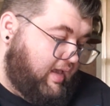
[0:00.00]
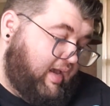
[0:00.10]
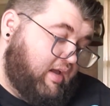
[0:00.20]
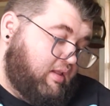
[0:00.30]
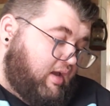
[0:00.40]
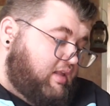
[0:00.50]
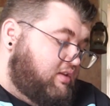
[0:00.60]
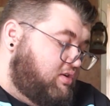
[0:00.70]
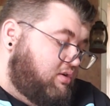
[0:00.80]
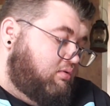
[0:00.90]
And I
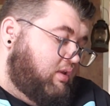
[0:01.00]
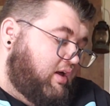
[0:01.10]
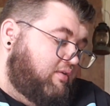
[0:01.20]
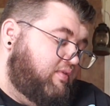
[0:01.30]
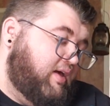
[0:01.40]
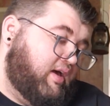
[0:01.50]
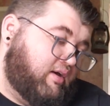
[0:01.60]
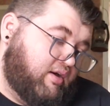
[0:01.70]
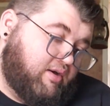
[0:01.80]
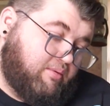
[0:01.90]
do love
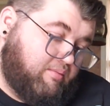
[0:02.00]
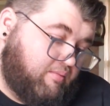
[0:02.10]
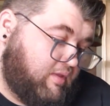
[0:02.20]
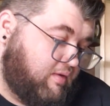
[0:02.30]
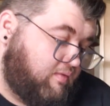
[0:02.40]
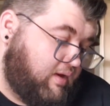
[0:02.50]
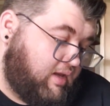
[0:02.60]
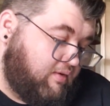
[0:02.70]
that, if I